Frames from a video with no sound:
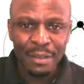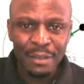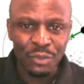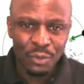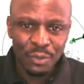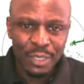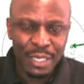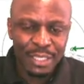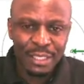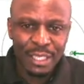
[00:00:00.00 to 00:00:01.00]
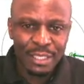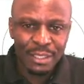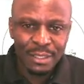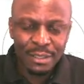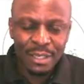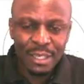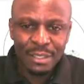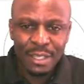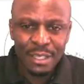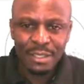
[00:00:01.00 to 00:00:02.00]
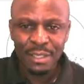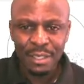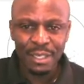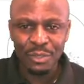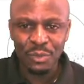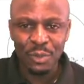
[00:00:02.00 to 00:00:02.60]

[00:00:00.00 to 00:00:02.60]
So there's there's there's there's there's no